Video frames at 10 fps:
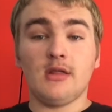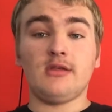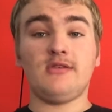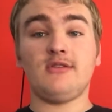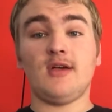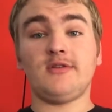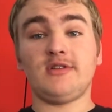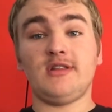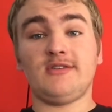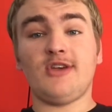This is
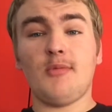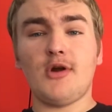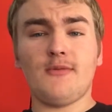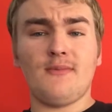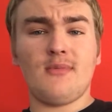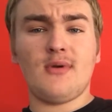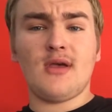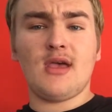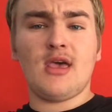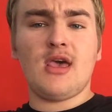obviously the summer.
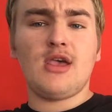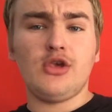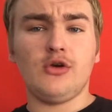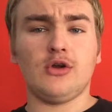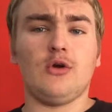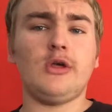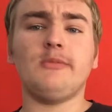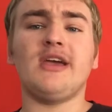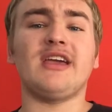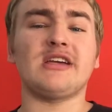You can only
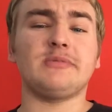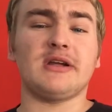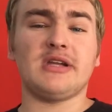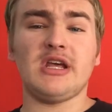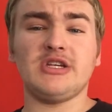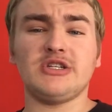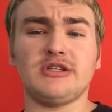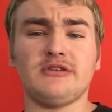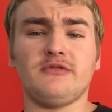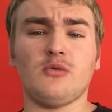make
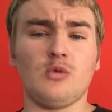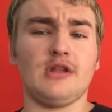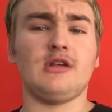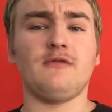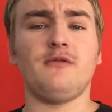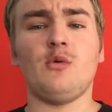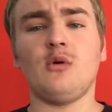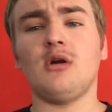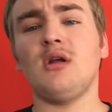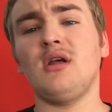expectations for what they're
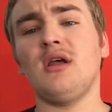for.